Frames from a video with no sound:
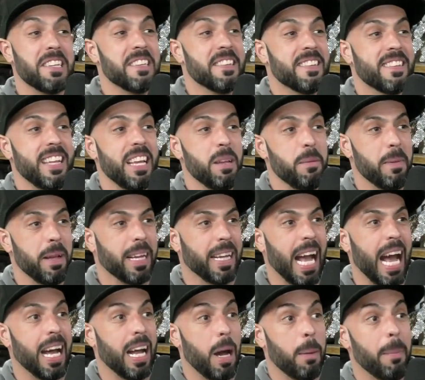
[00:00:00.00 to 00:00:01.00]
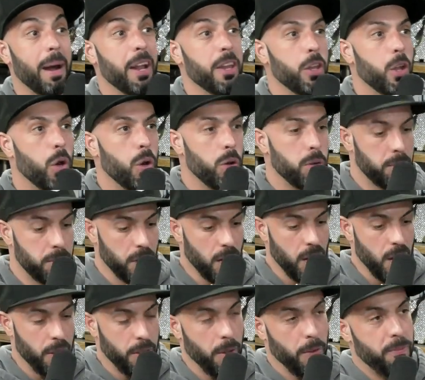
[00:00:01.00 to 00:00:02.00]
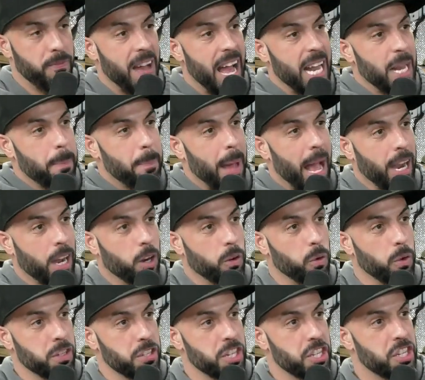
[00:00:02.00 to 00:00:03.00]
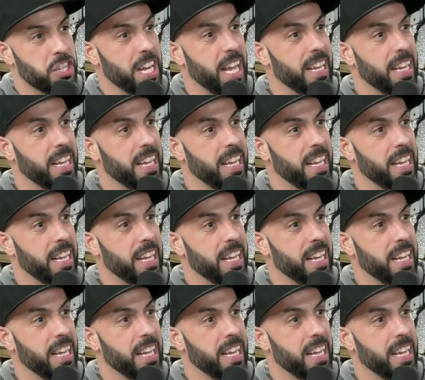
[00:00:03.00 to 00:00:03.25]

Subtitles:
statement got on my nerves? The fanny pack across the chest.